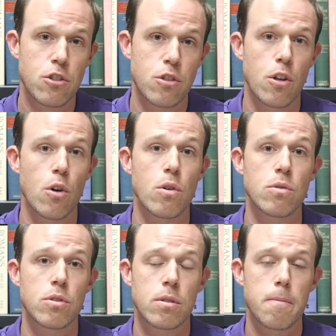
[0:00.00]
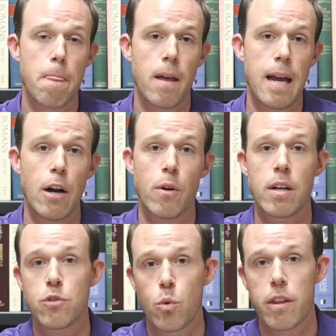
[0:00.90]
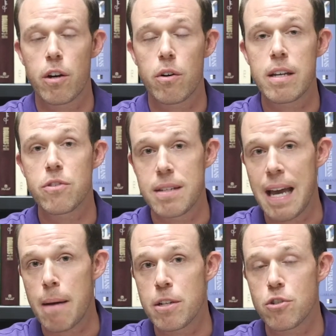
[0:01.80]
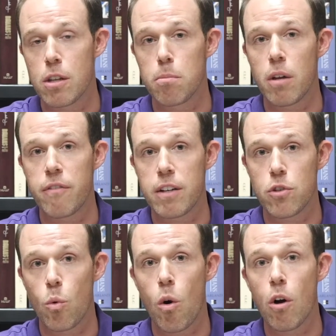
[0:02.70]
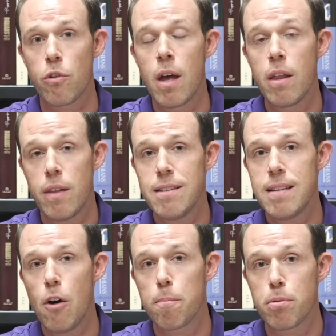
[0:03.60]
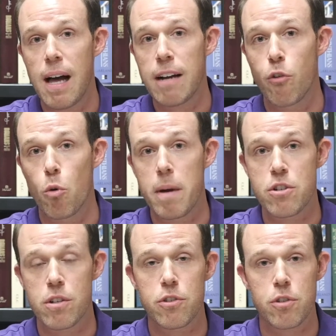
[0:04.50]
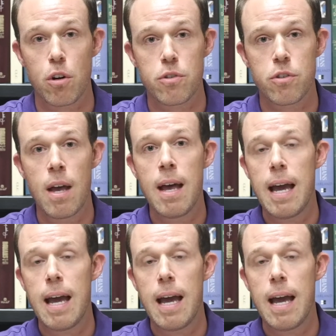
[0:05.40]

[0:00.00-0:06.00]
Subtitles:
to those areas where there is damage to the blood vessel walls. That's how plaque formation starts.